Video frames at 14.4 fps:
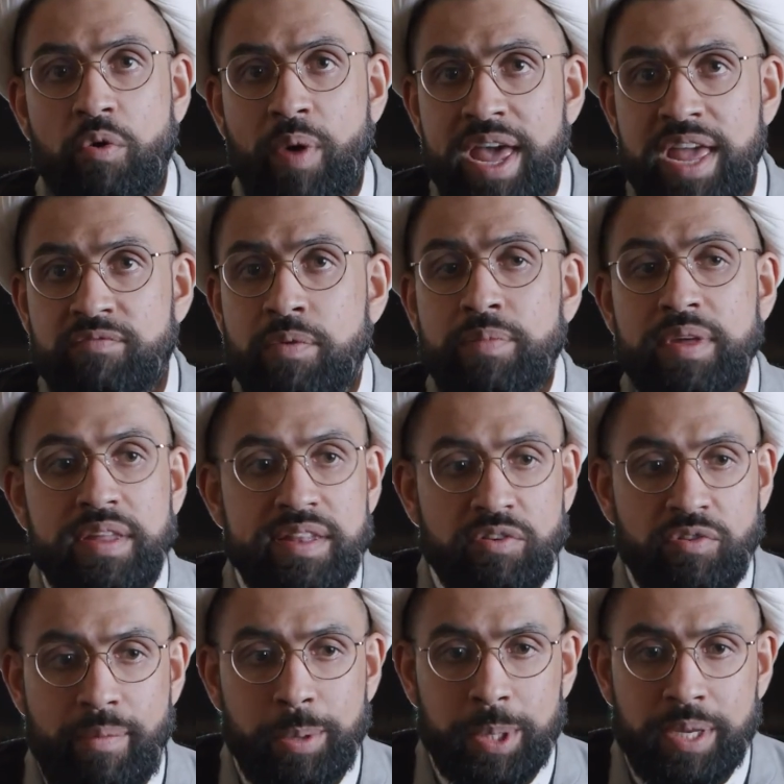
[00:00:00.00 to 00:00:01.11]
away from the
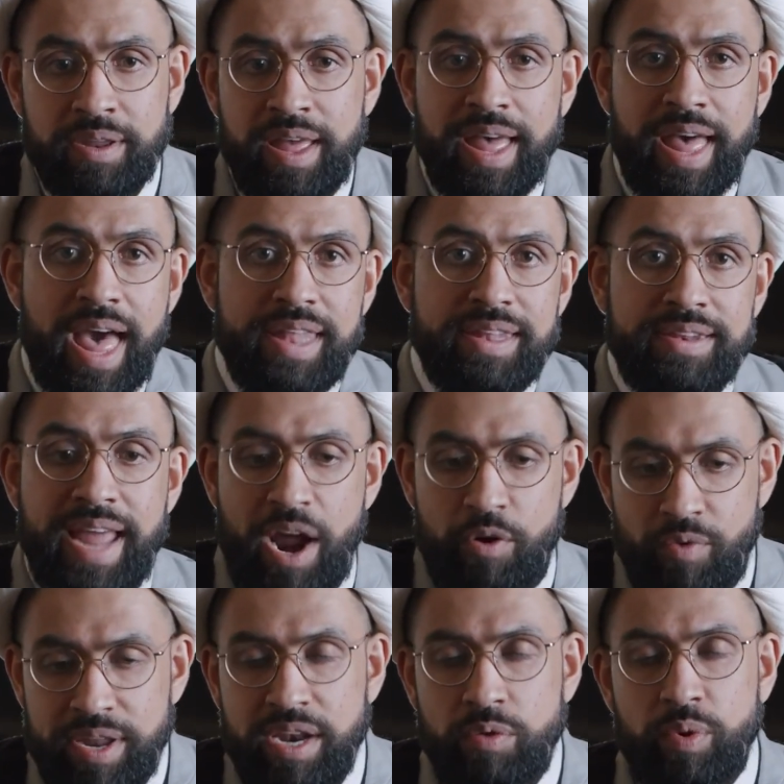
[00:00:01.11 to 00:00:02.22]
description as
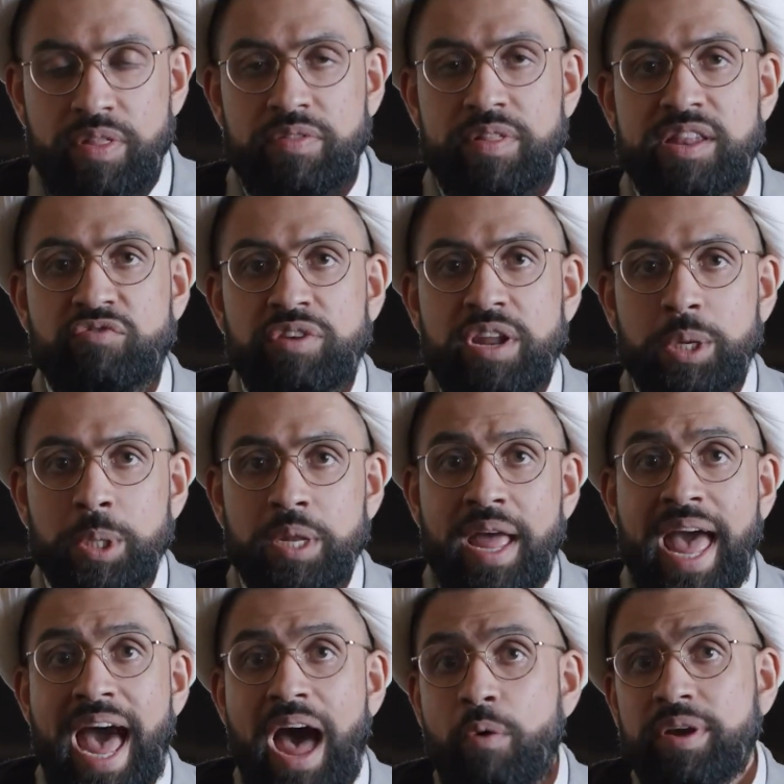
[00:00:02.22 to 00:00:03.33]
narrated within this tradition.
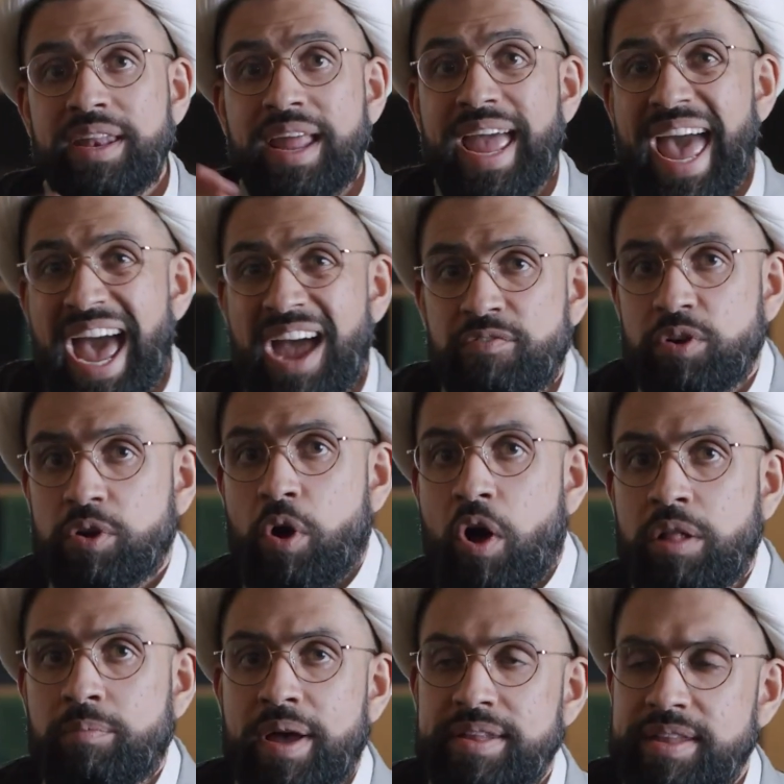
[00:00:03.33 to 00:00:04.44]
How can I ever
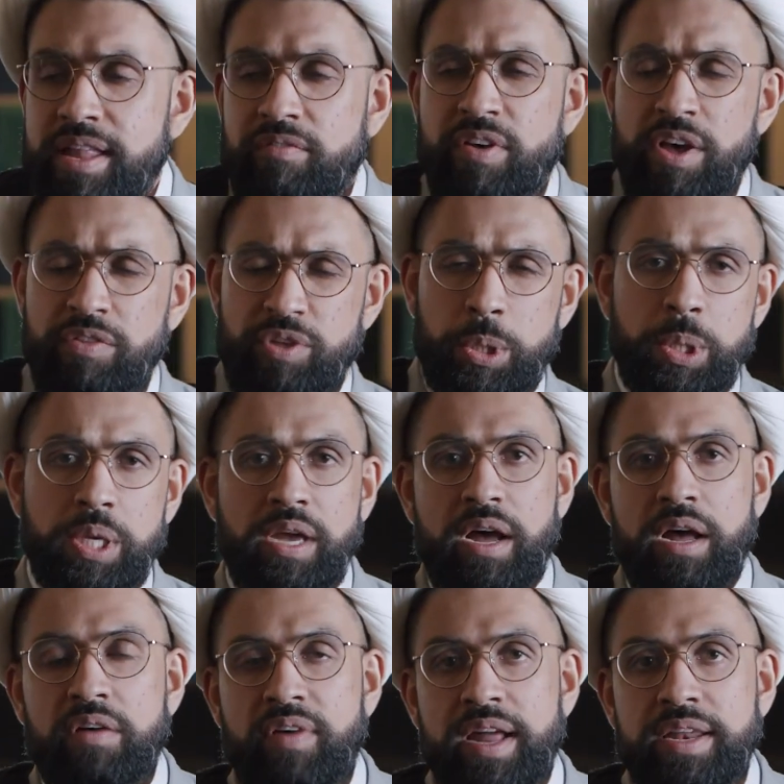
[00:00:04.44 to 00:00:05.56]
call myself the Shia
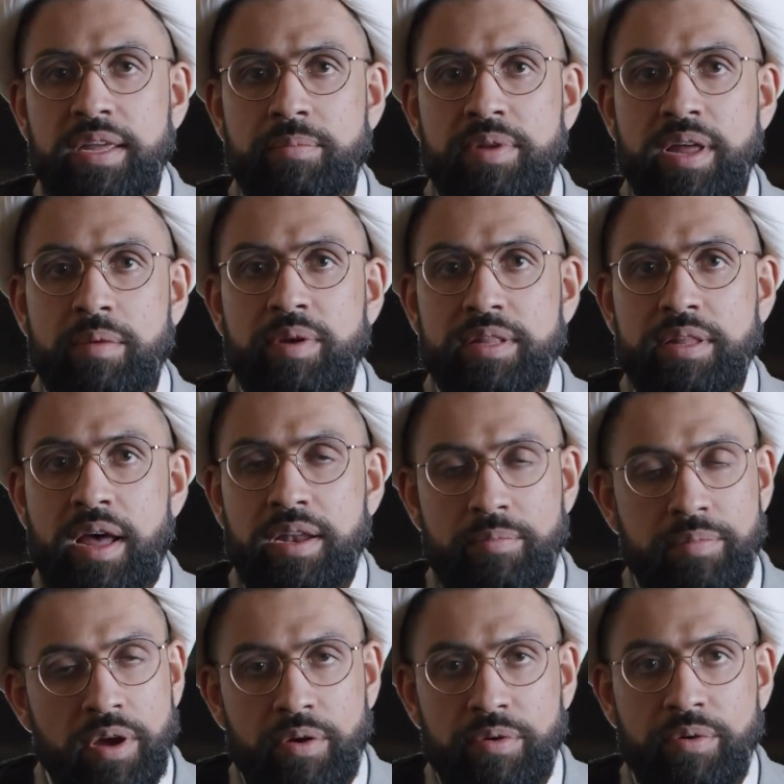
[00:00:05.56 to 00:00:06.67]
of Ali ibn Abi
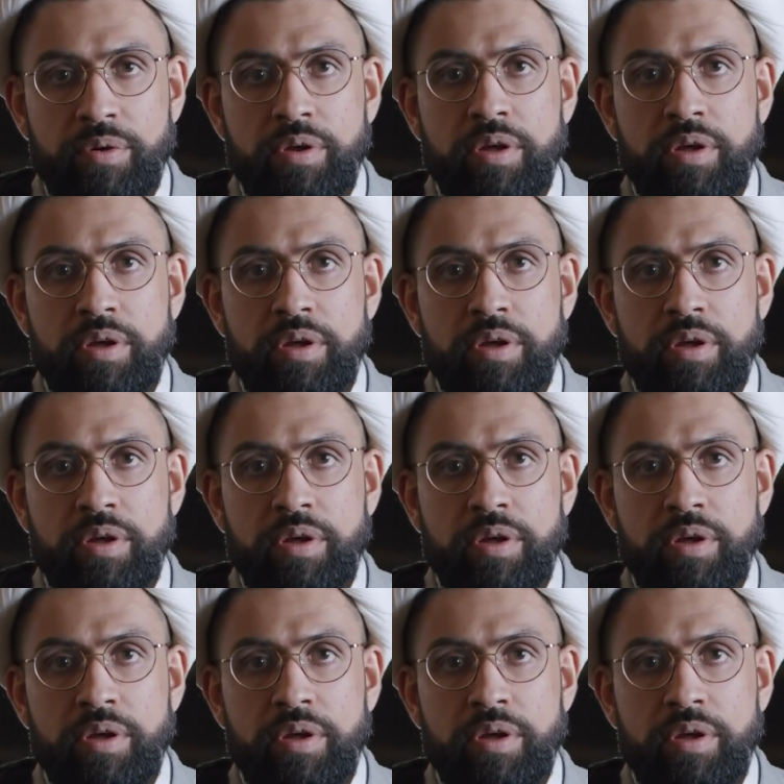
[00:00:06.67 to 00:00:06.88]
Talib? No.